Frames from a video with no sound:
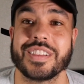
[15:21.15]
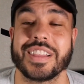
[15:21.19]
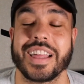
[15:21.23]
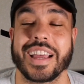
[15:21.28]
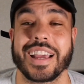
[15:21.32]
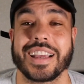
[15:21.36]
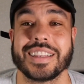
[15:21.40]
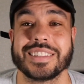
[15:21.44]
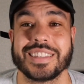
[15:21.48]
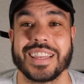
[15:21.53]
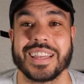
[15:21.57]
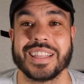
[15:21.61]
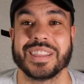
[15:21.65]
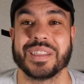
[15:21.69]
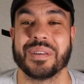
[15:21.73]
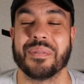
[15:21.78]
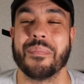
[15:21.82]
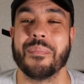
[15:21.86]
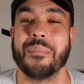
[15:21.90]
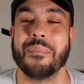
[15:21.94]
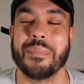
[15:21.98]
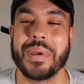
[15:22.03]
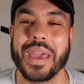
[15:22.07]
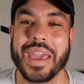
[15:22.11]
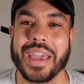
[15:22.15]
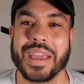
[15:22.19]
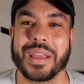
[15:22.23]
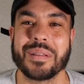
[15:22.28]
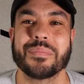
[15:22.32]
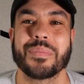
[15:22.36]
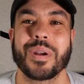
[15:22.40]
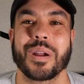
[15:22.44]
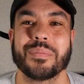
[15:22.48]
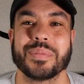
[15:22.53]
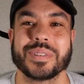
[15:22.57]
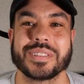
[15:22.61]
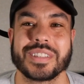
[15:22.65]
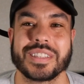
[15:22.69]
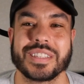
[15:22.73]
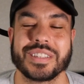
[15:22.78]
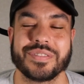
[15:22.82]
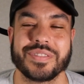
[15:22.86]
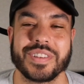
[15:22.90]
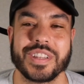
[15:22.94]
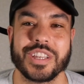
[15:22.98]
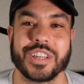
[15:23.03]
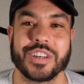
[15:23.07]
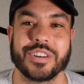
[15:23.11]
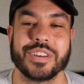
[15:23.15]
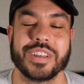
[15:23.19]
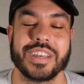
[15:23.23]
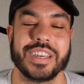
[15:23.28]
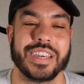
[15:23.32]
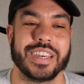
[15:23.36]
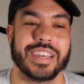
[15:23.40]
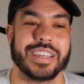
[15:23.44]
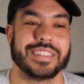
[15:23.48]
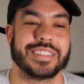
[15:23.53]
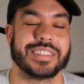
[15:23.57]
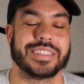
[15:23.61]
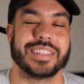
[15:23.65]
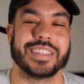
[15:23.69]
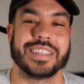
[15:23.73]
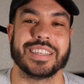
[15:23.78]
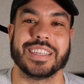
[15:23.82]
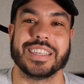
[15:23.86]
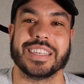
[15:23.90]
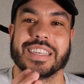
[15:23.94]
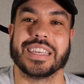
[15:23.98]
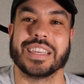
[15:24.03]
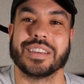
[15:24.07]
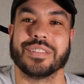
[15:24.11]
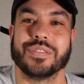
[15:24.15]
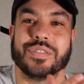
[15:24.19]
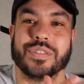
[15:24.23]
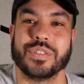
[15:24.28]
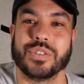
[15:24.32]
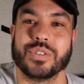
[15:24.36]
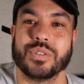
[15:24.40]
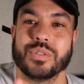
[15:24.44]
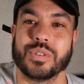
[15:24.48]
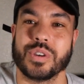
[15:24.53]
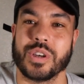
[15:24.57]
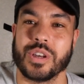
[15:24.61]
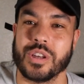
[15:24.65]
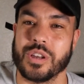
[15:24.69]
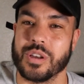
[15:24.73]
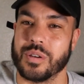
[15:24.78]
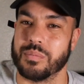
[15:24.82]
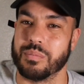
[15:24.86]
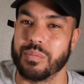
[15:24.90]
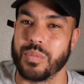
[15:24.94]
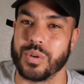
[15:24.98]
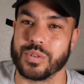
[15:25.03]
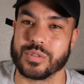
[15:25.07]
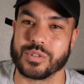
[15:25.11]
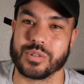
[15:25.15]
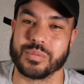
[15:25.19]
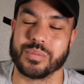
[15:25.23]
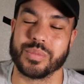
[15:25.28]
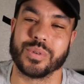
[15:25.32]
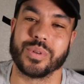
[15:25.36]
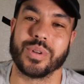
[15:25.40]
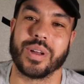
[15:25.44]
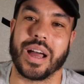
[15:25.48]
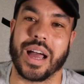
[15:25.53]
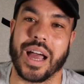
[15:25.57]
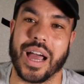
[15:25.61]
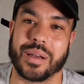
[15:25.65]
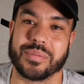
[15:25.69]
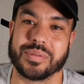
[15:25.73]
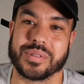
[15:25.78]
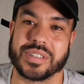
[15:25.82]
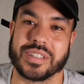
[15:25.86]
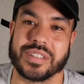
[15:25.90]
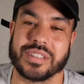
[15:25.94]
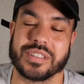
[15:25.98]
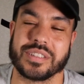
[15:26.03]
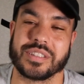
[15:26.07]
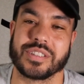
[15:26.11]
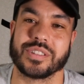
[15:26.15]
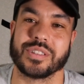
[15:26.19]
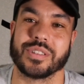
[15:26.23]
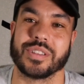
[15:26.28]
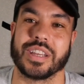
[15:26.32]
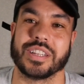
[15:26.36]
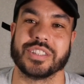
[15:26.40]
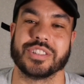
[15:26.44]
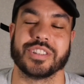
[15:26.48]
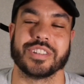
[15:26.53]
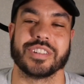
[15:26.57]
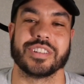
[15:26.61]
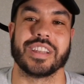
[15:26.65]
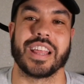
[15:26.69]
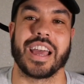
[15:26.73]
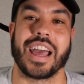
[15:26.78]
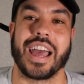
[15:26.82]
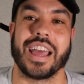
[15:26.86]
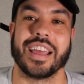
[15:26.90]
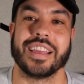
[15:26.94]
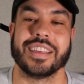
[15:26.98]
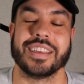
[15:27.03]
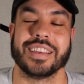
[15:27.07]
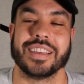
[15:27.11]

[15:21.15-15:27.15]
Like I said, the main purpose of the video is to give you multiple options so that you're not